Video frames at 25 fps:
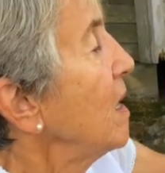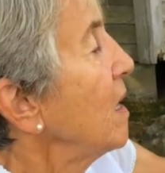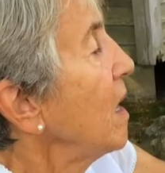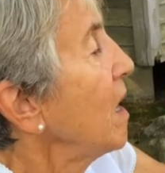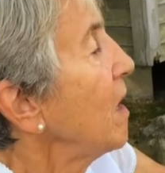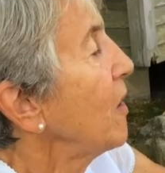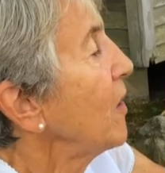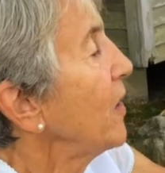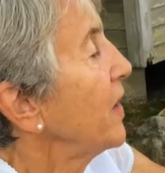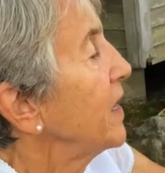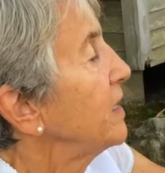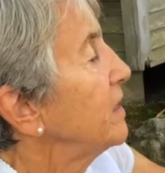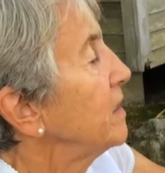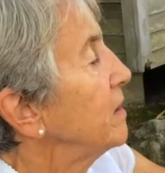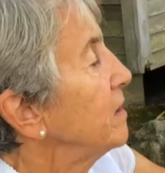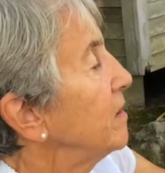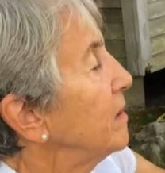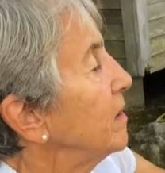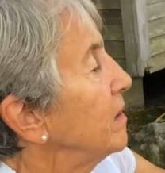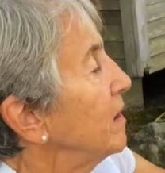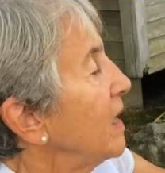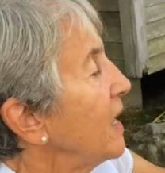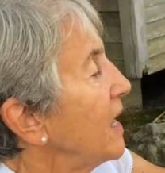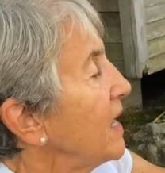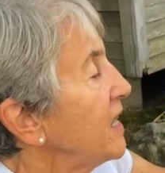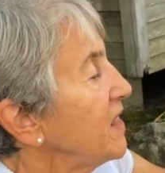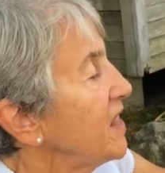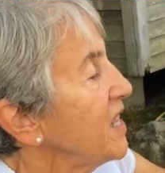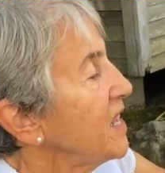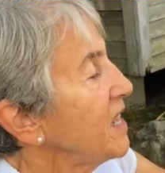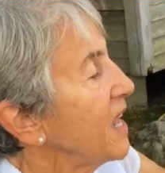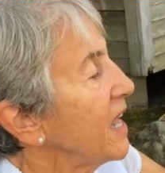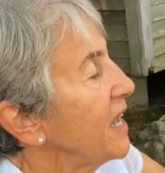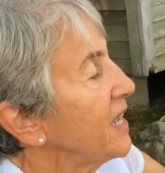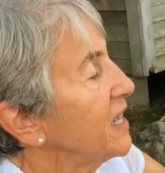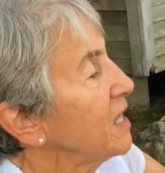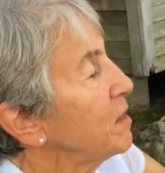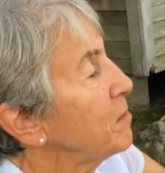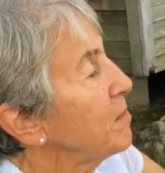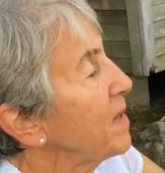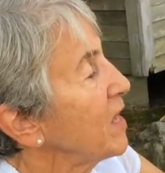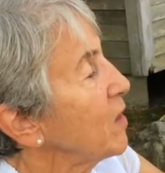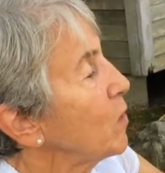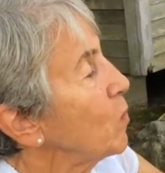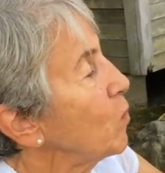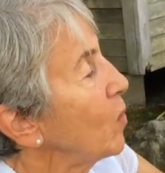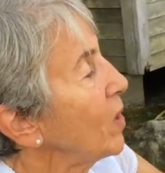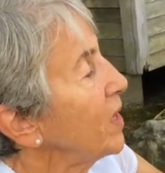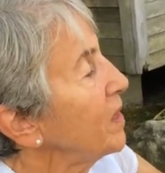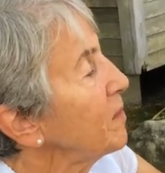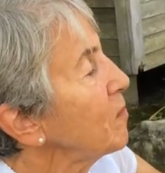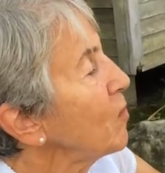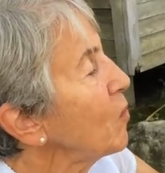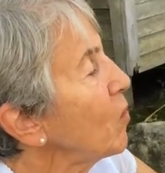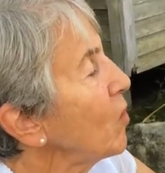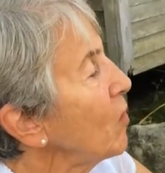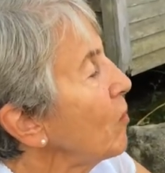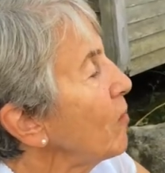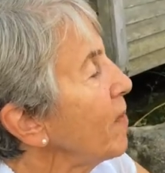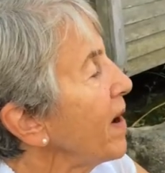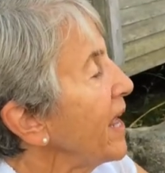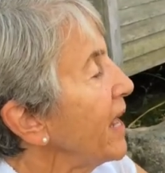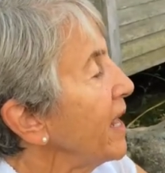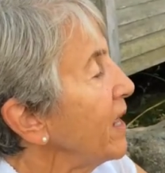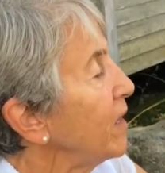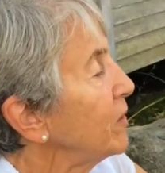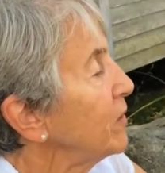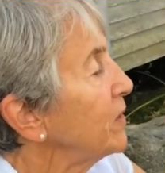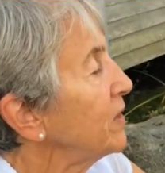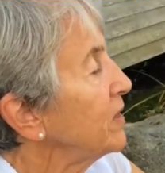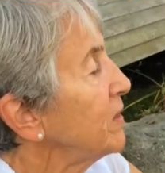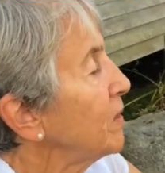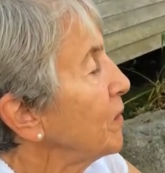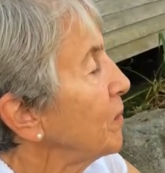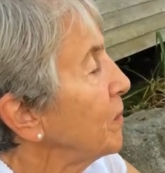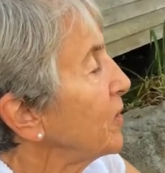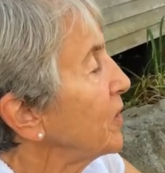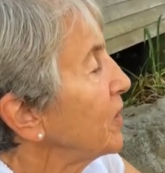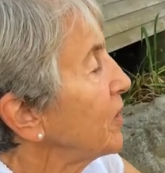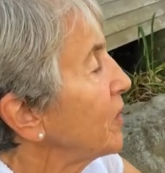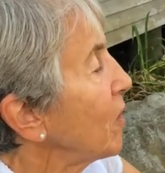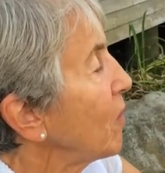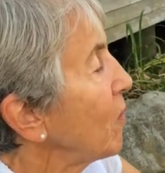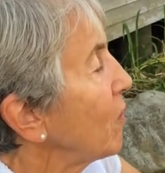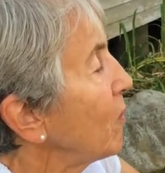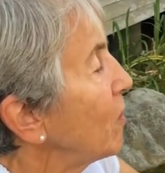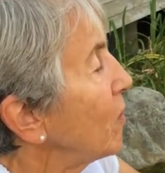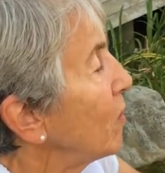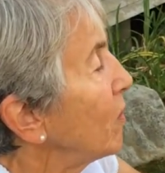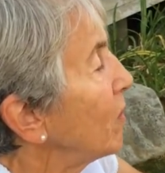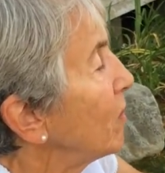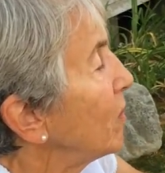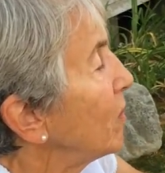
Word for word: All right. I think I can make one more round. So I'm going to go,